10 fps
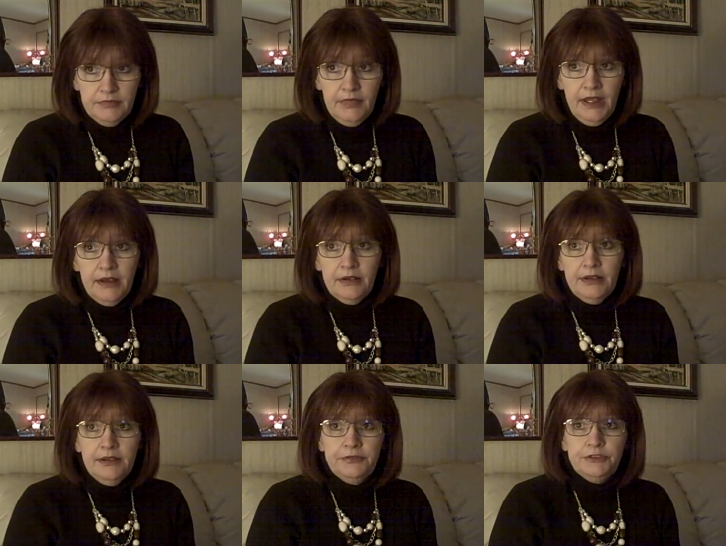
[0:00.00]
Now,
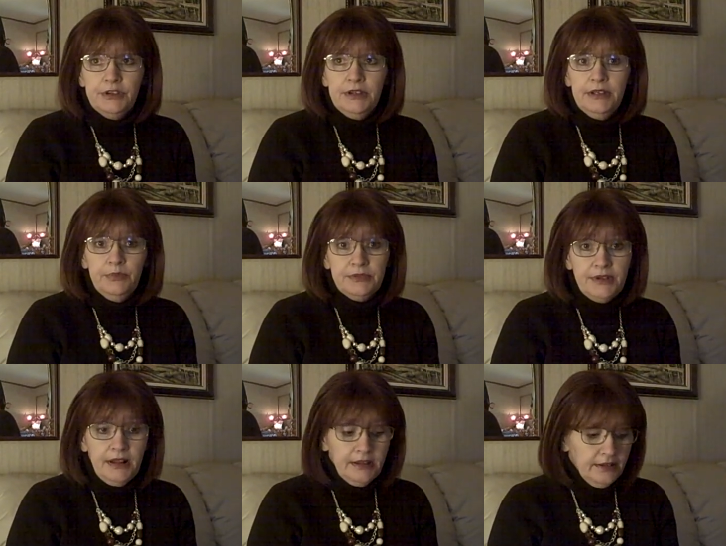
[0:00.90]
if she was
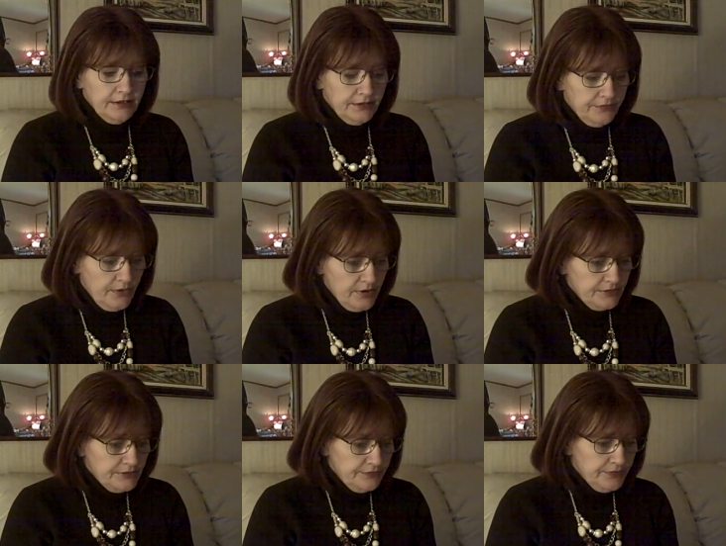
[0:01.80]
not legally
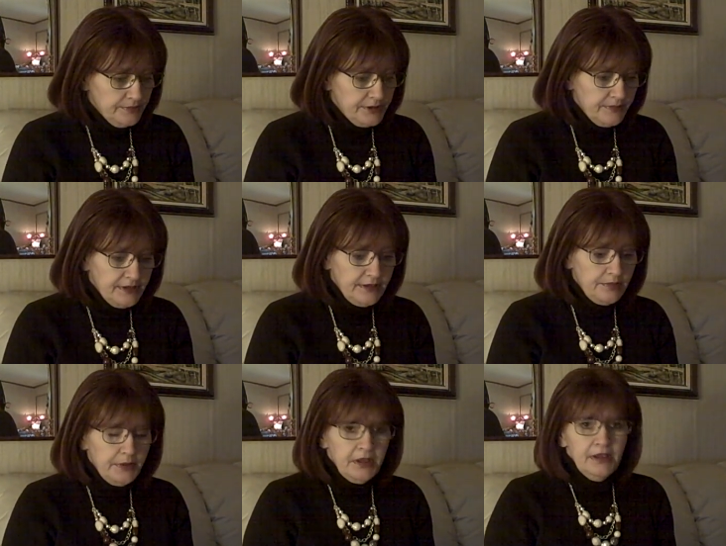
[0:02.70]
divorced from some of these
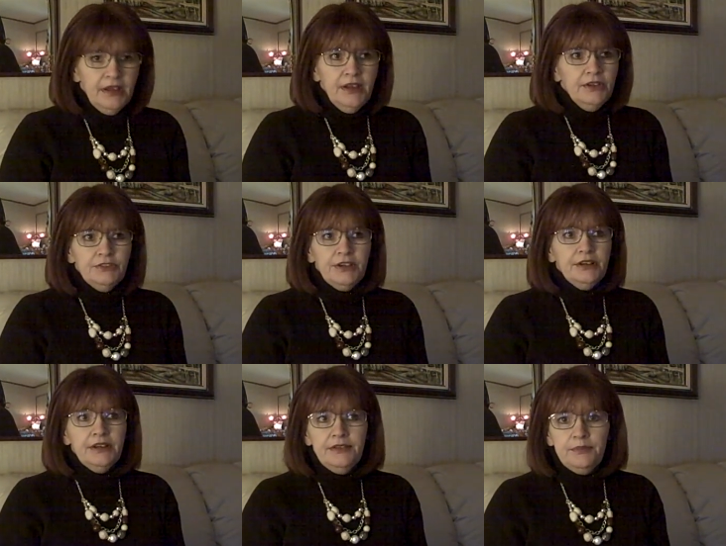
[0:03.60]
other people, she
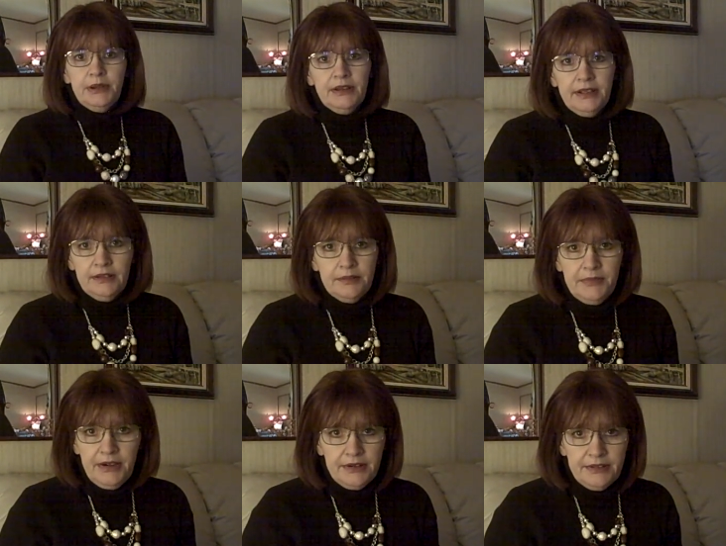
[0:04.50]
couldn't even been legally
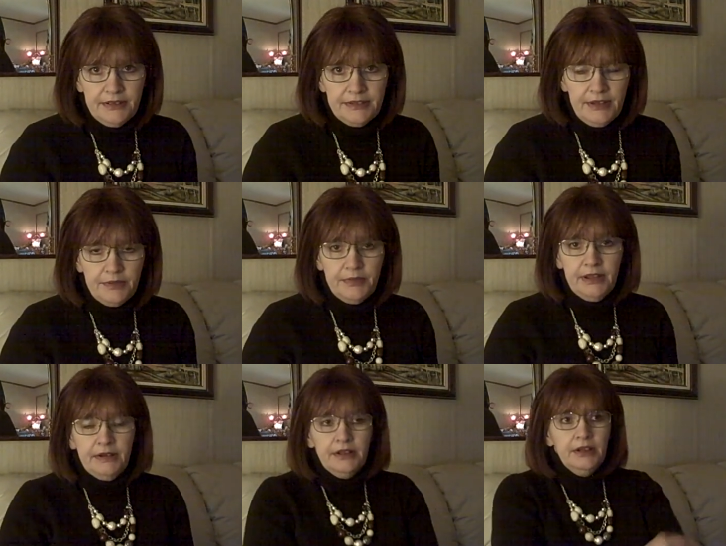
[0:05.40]
married to these other
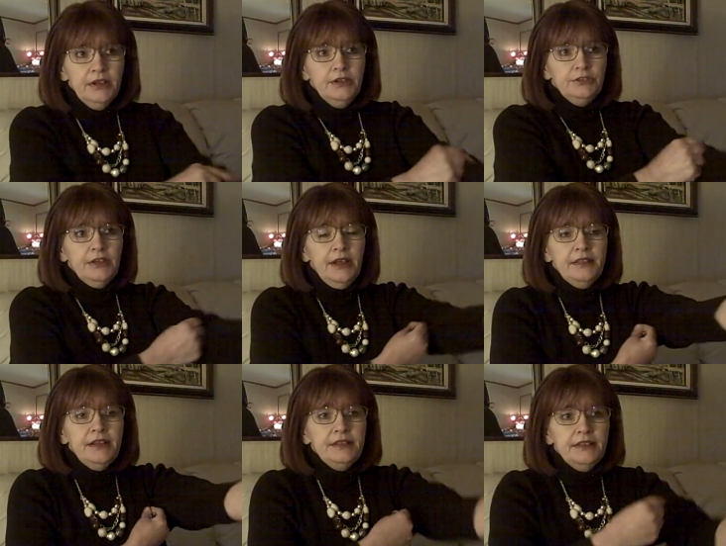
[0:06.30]
men. She,
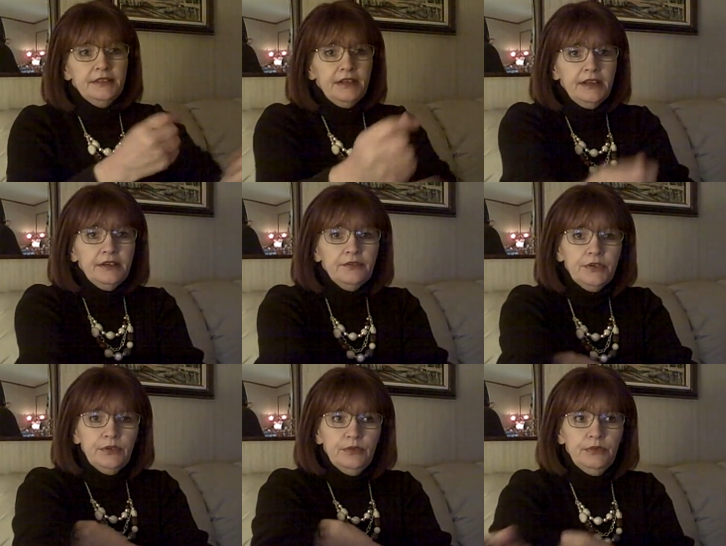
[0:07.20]
and then they
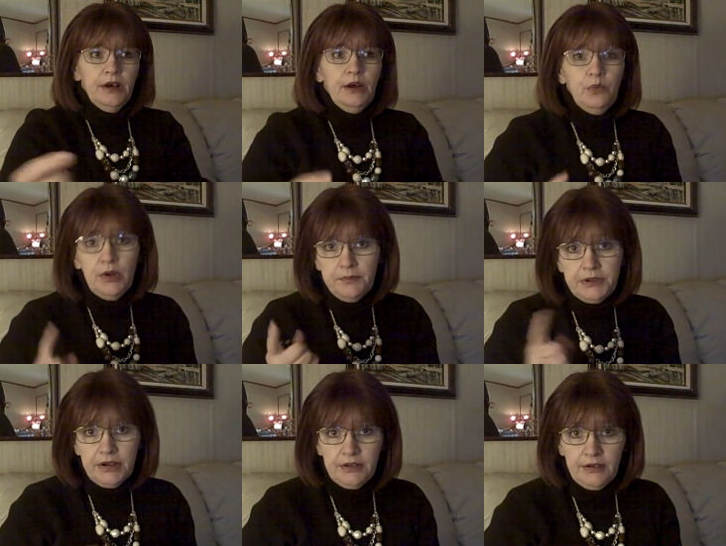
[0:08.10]
interviewed uh, one
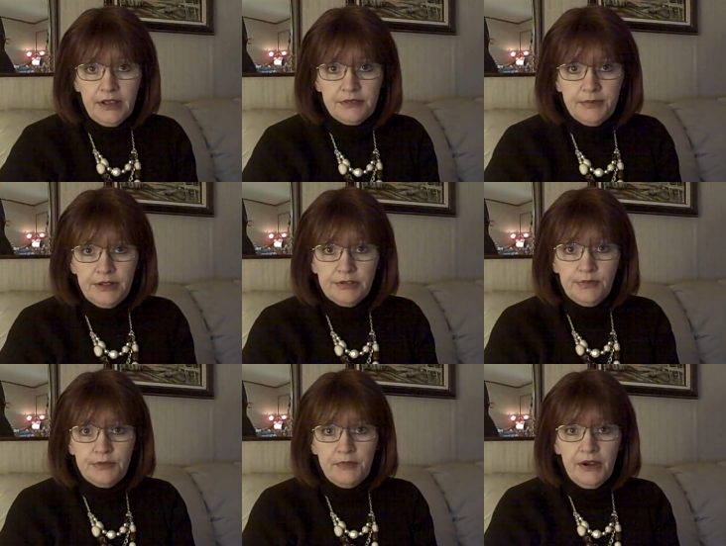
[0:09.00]
particular husband that she
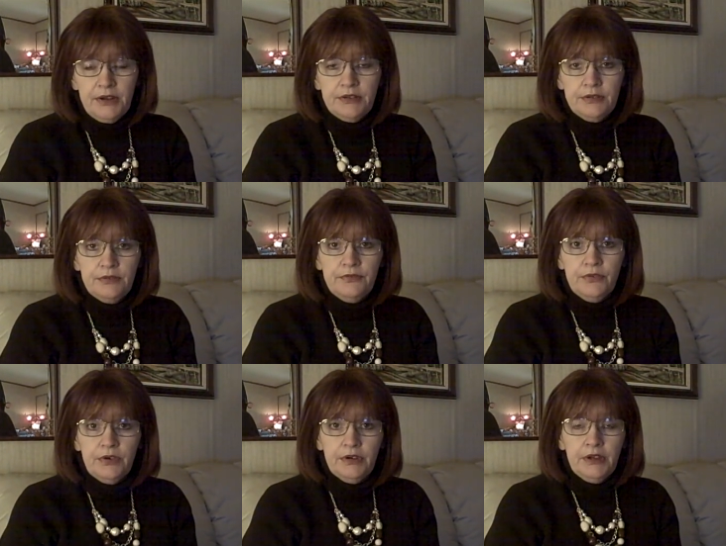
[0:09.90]
was married to
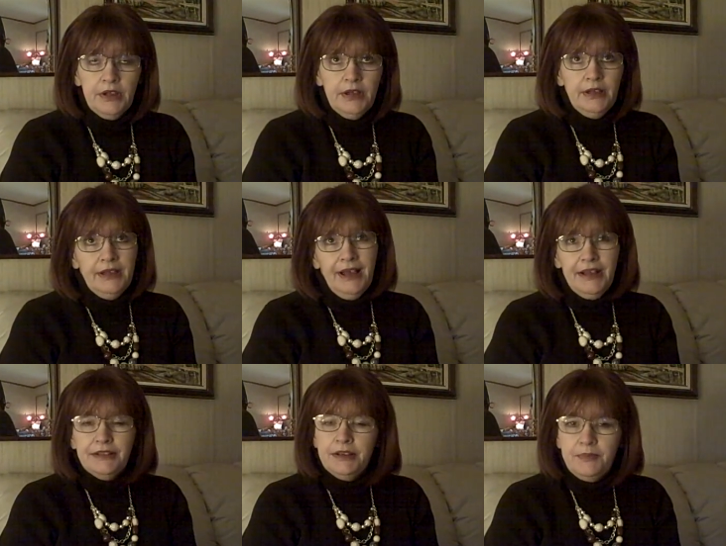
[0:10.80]
for,
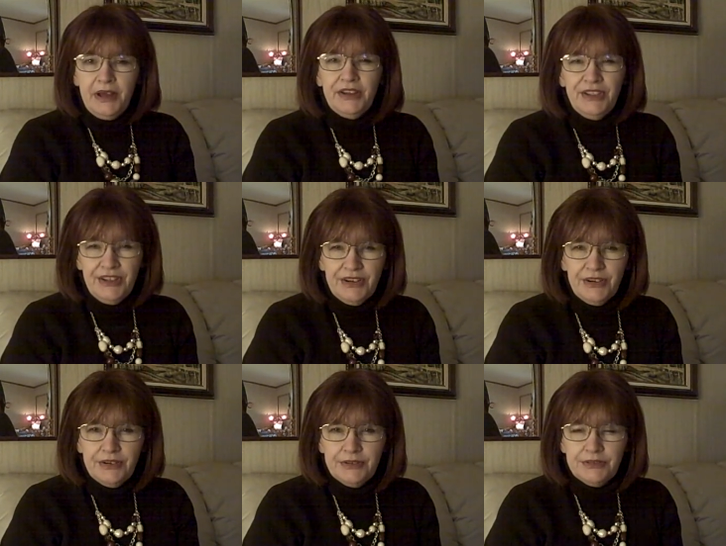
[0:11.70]
I think, about a year.